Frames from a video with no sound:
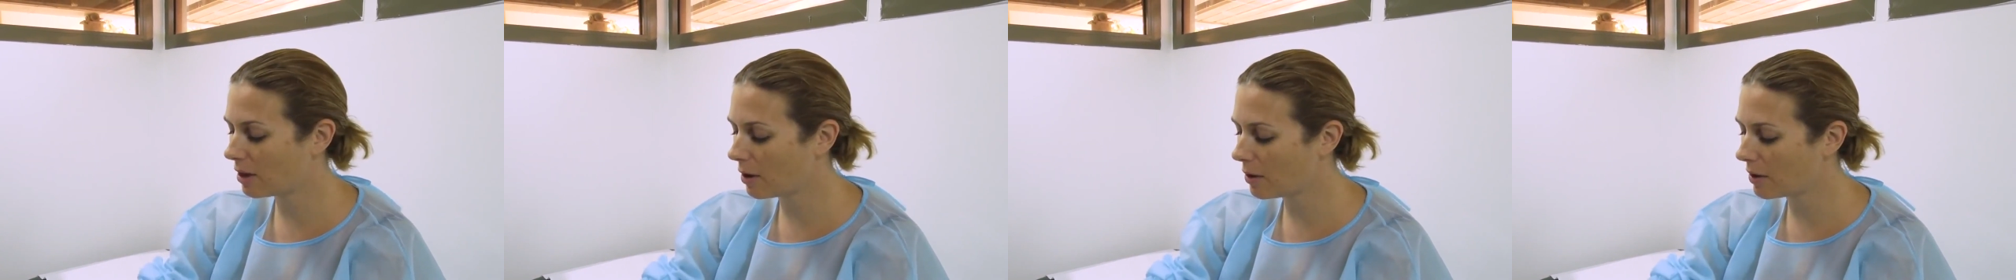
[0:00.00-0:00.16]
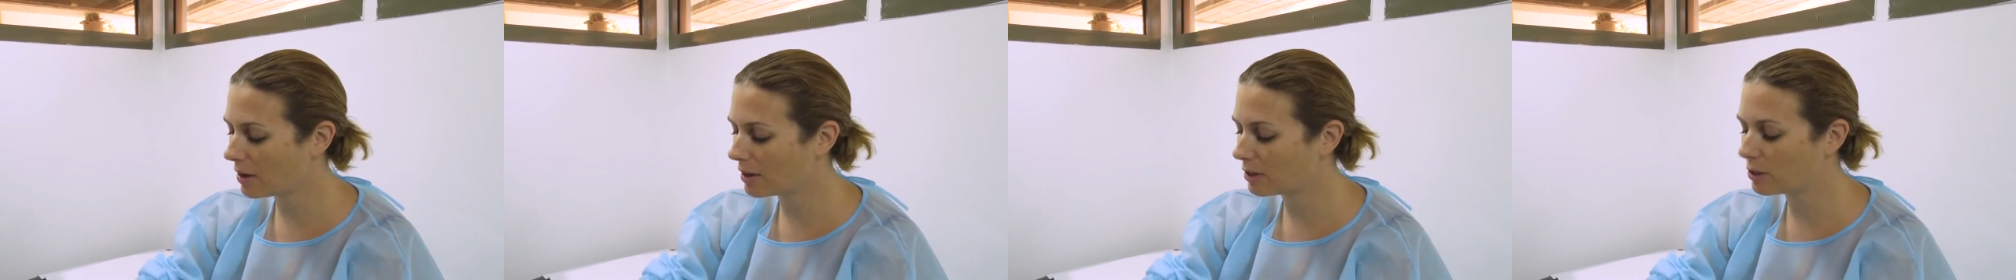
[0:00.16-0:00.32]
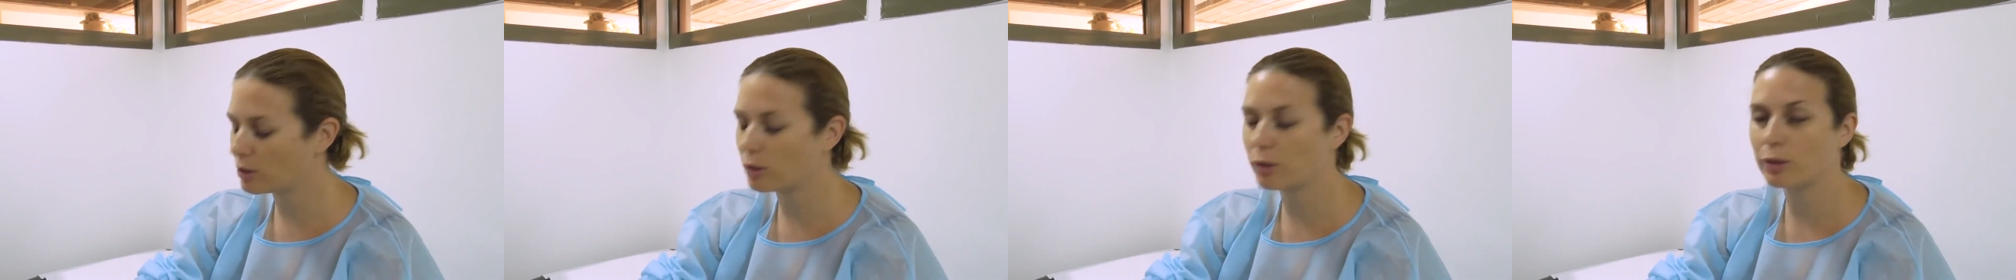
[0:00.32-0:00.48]

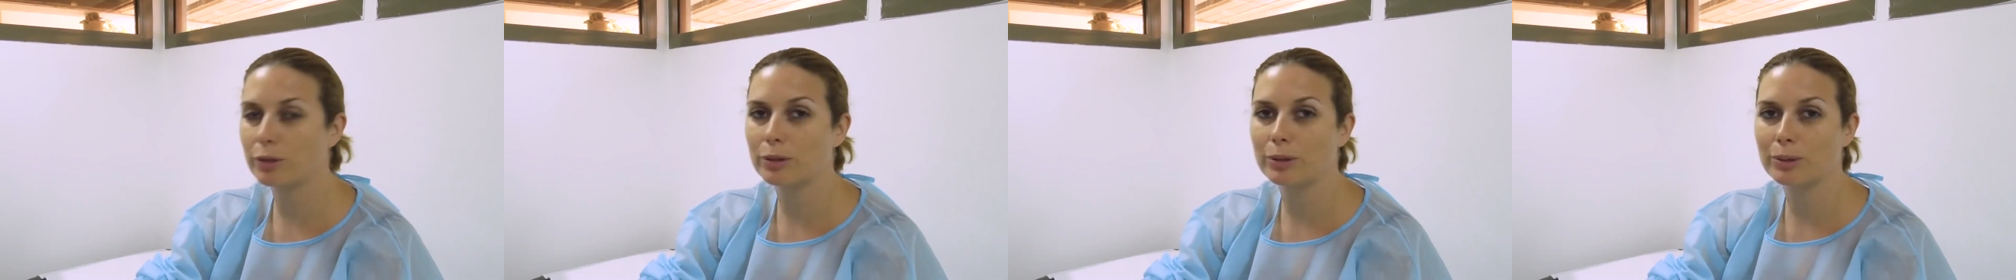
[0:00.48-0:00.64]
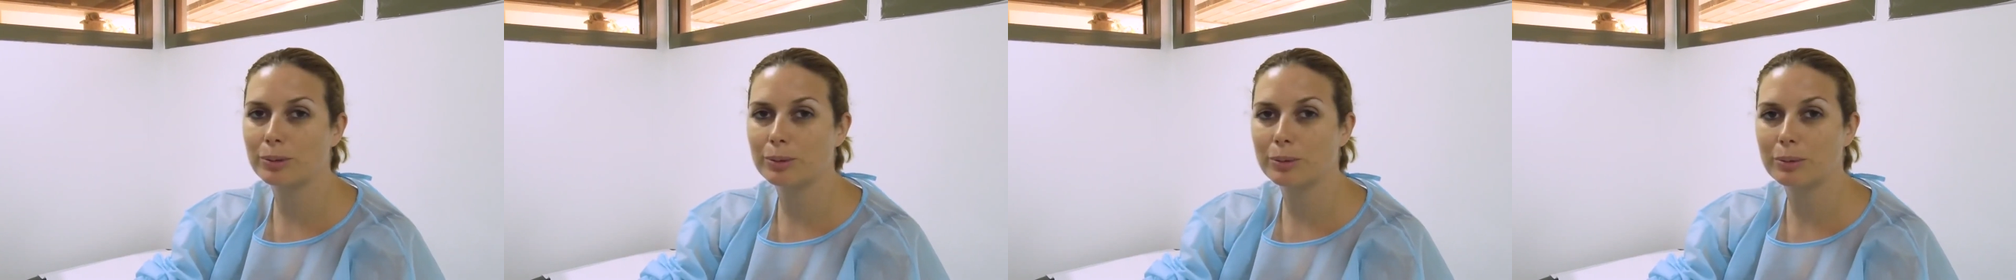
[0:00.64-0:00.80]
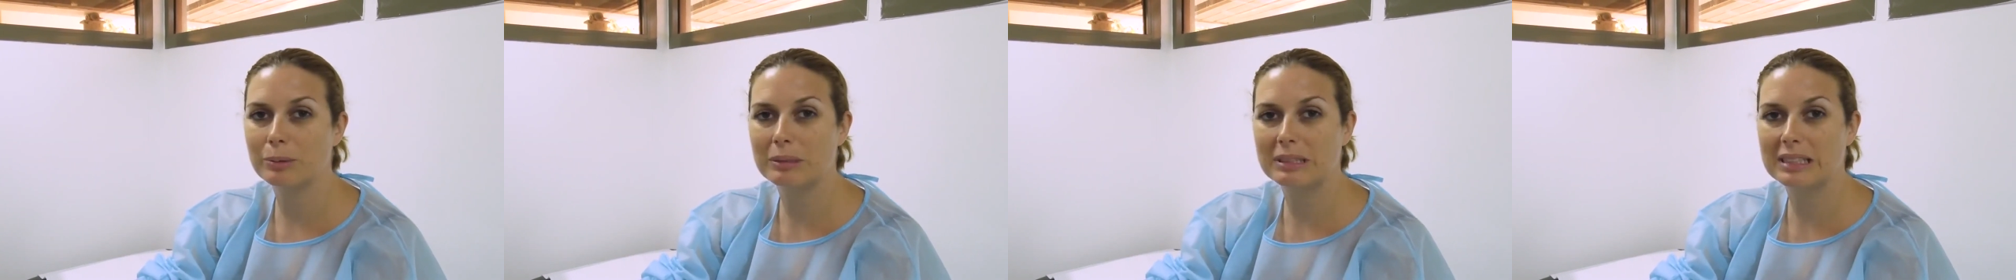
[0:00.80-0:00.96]
going
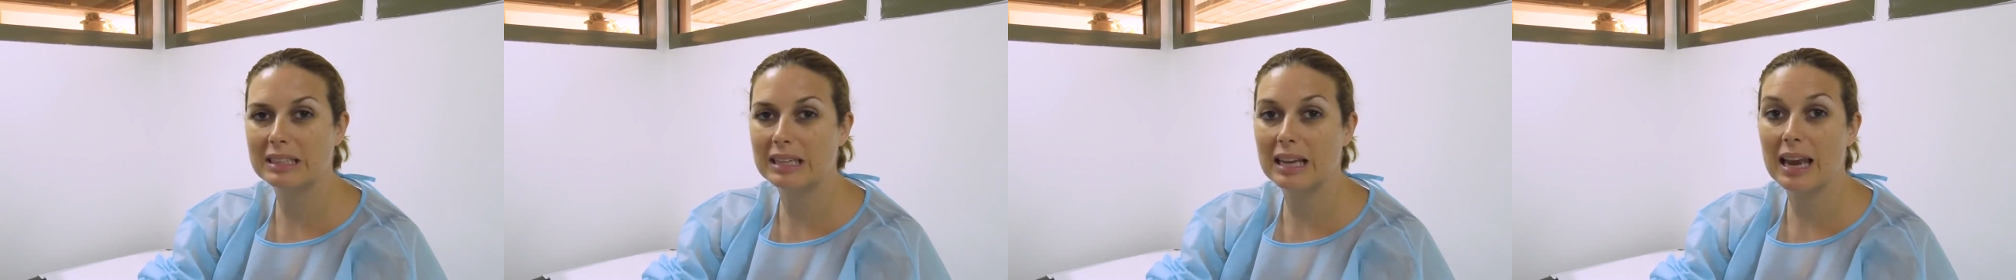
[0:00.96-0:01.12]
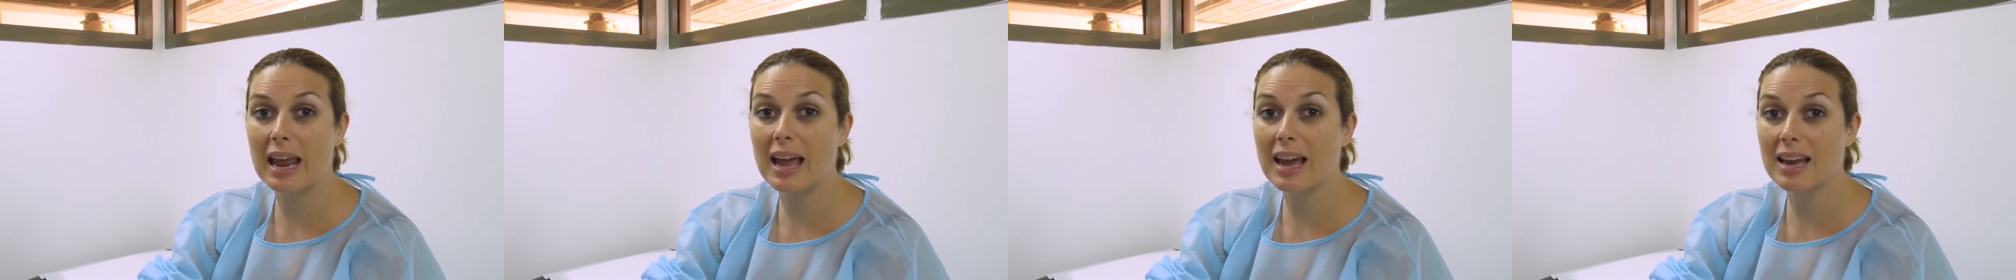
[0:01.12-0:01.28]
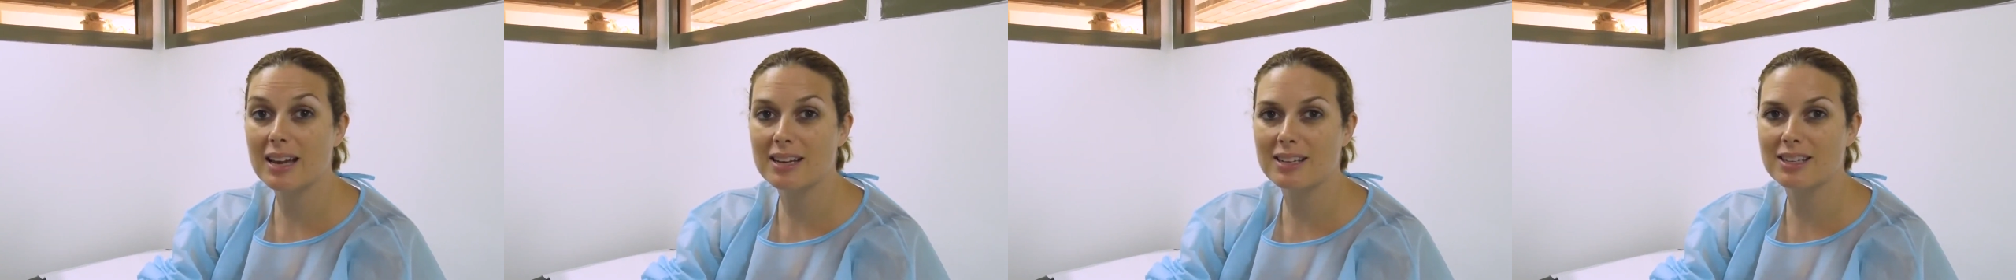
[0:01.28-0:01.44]
to
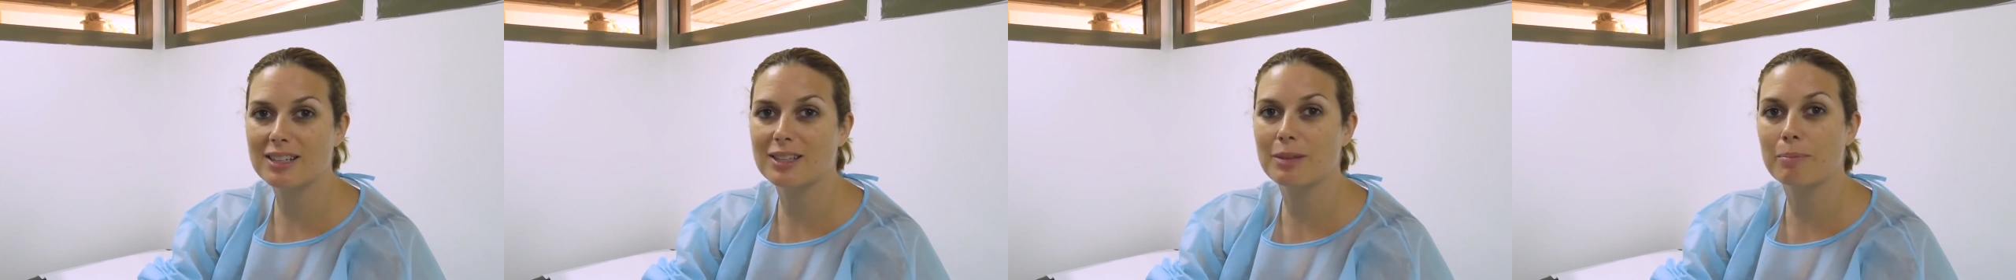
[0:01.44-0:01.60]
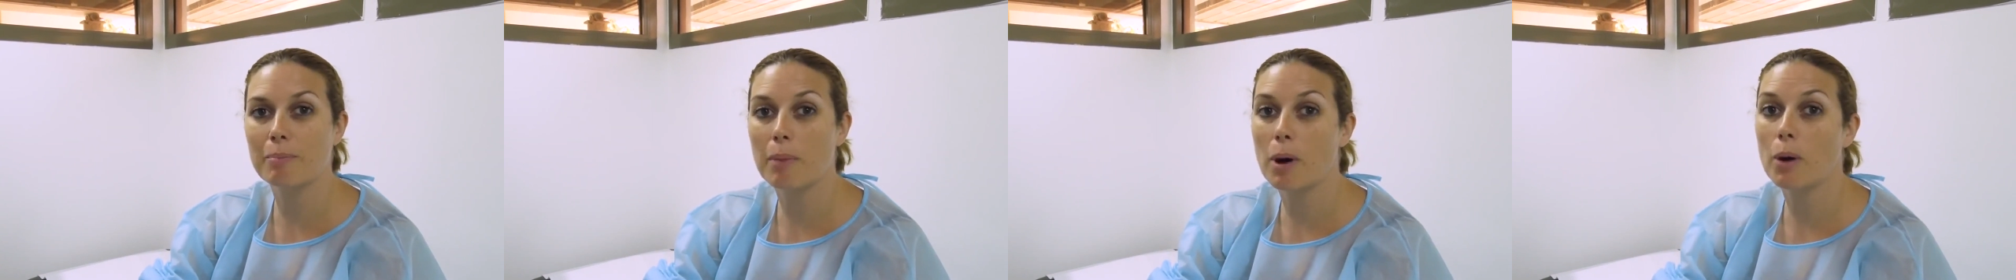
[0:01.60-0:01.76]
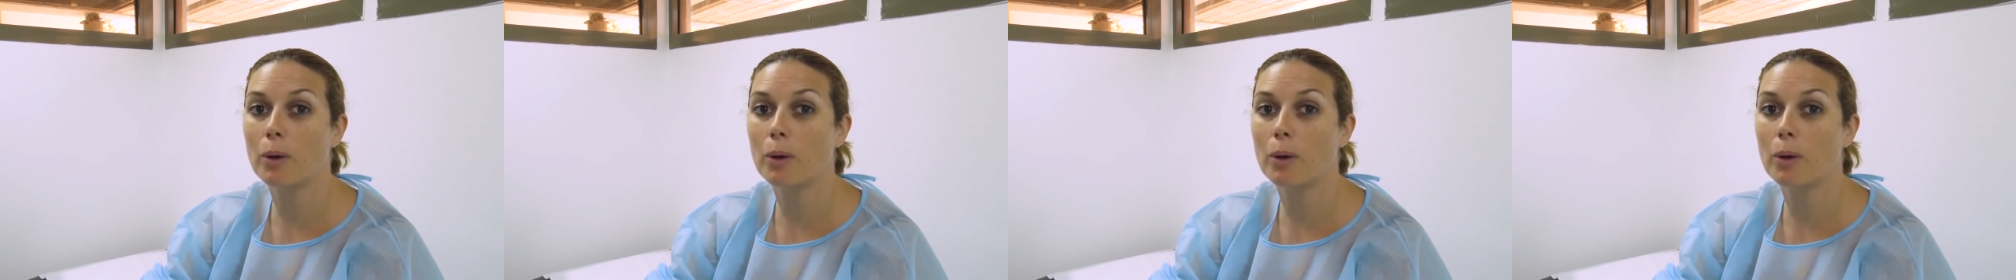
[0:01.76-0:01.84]
select the